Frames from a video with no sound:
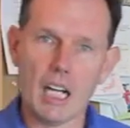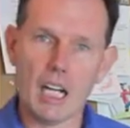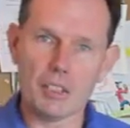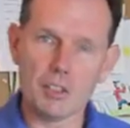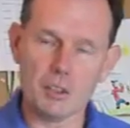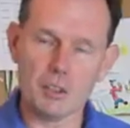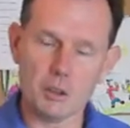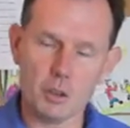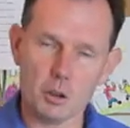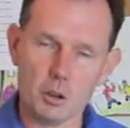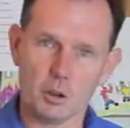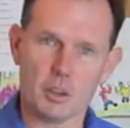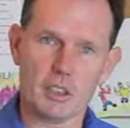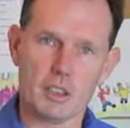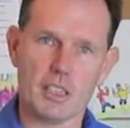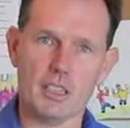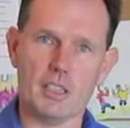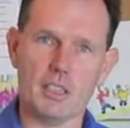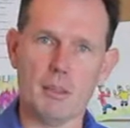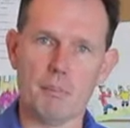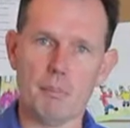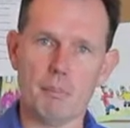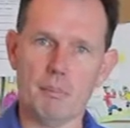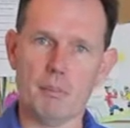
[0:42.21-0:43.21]

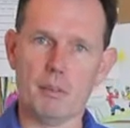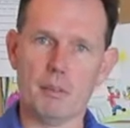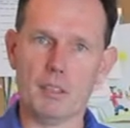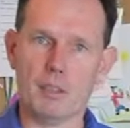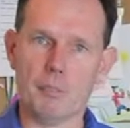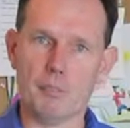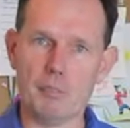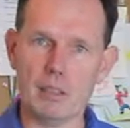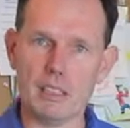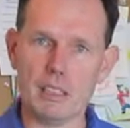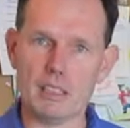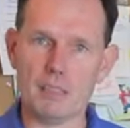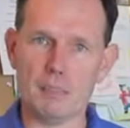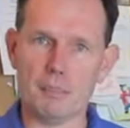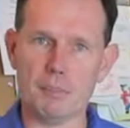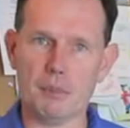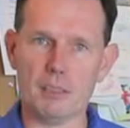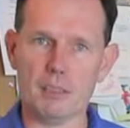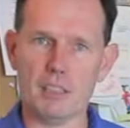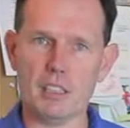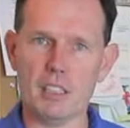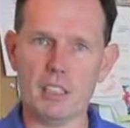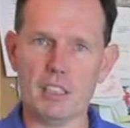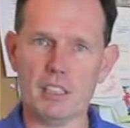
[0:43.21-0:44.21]
Using the
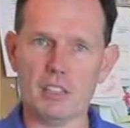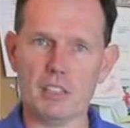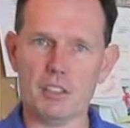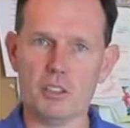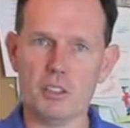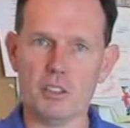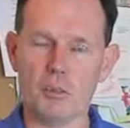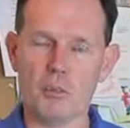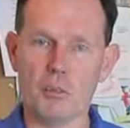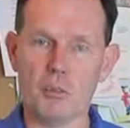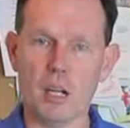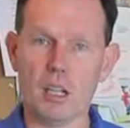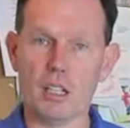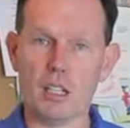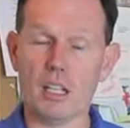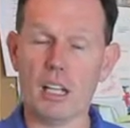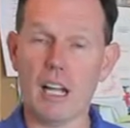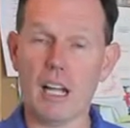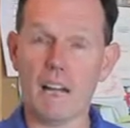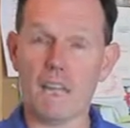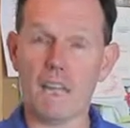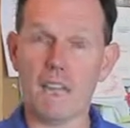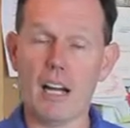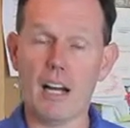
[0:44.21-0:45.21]
principles in this new model,
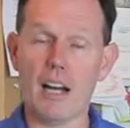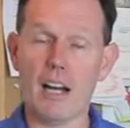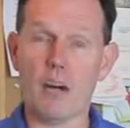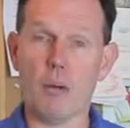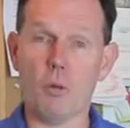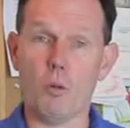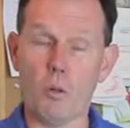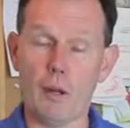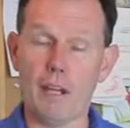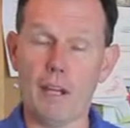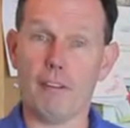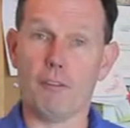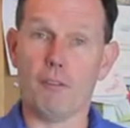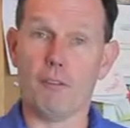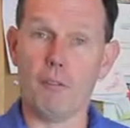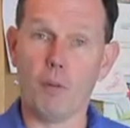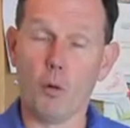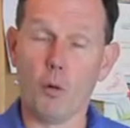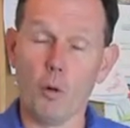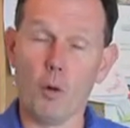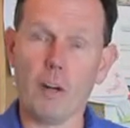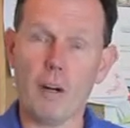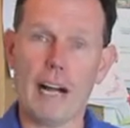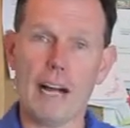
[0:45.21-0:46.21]
I've now went
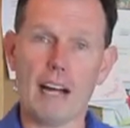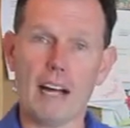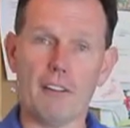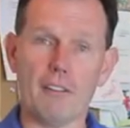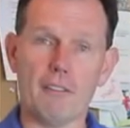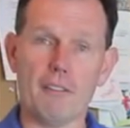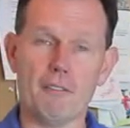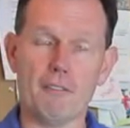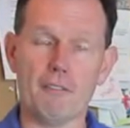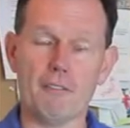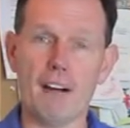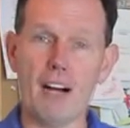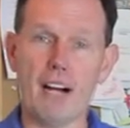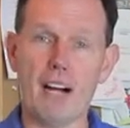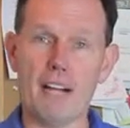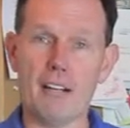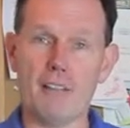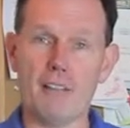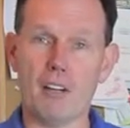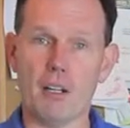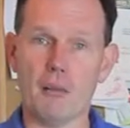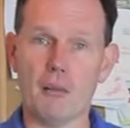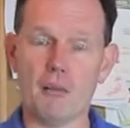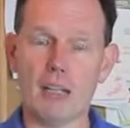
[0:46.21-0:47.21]
4 out of
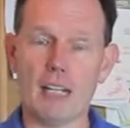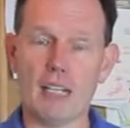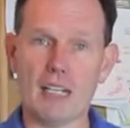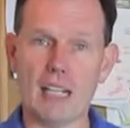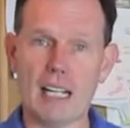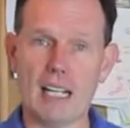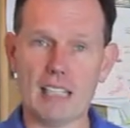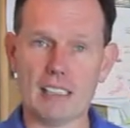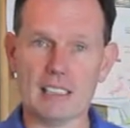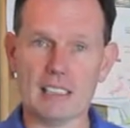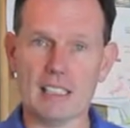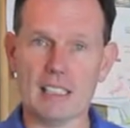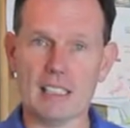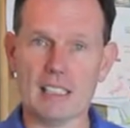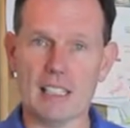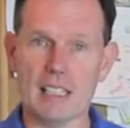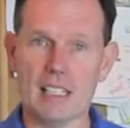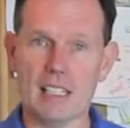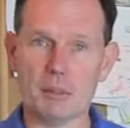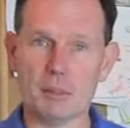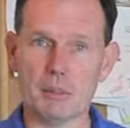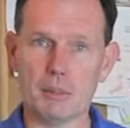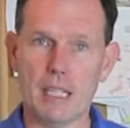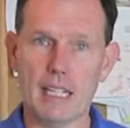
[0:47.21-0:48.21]
5 on my last
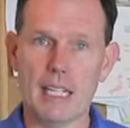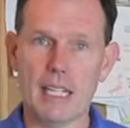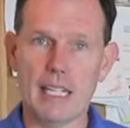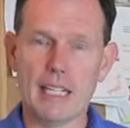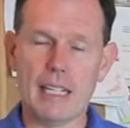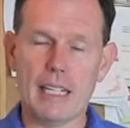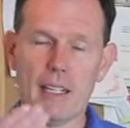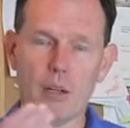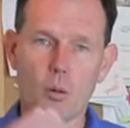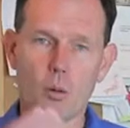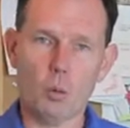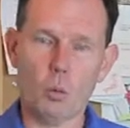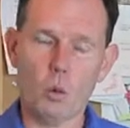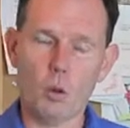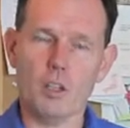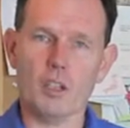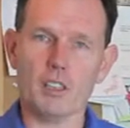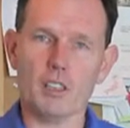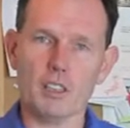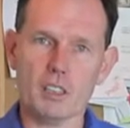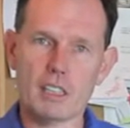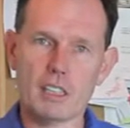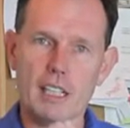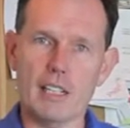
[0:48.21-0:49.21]
attempts. It
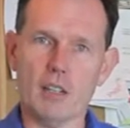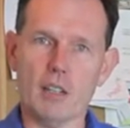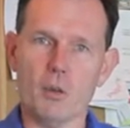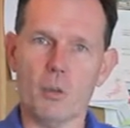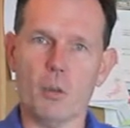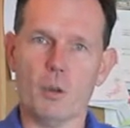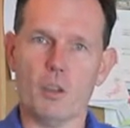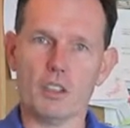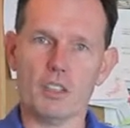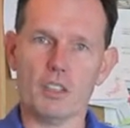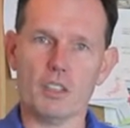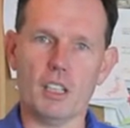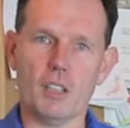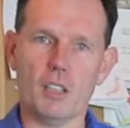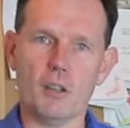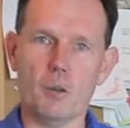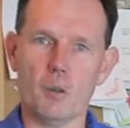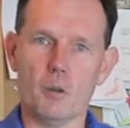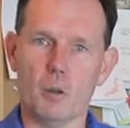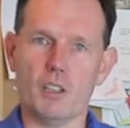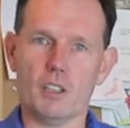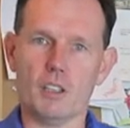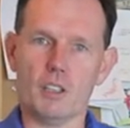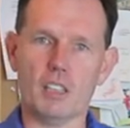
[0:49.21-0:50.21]
works, it works,
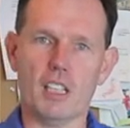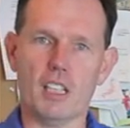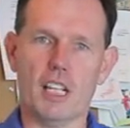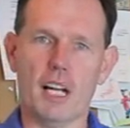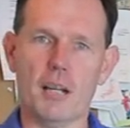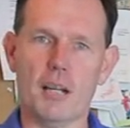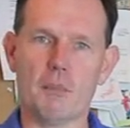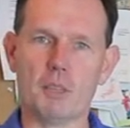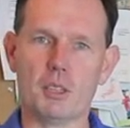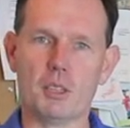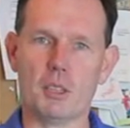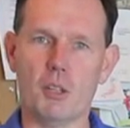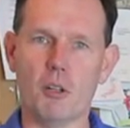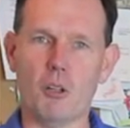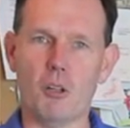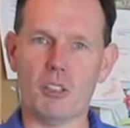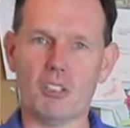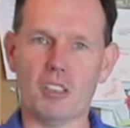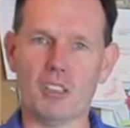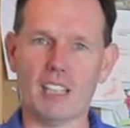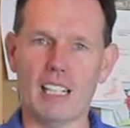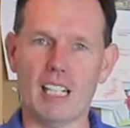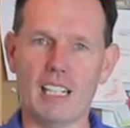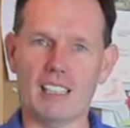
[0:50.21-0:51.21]
it works, and I'm so
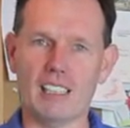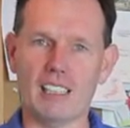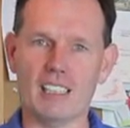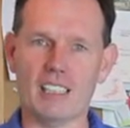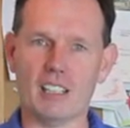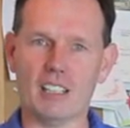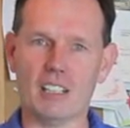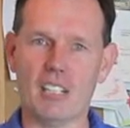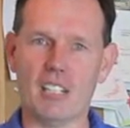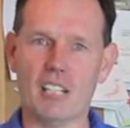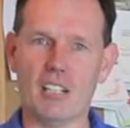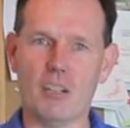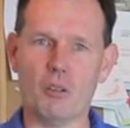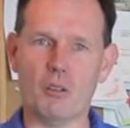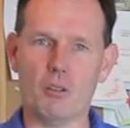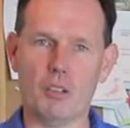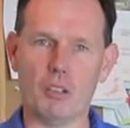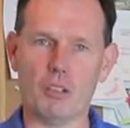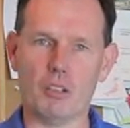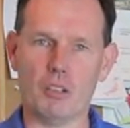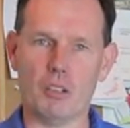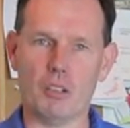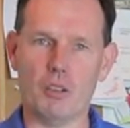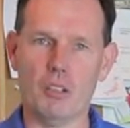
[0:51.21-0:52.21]
excited to share it
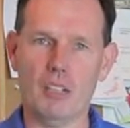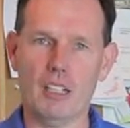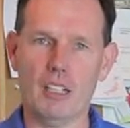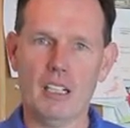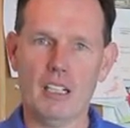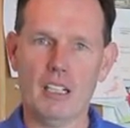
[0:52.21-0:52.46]
with you.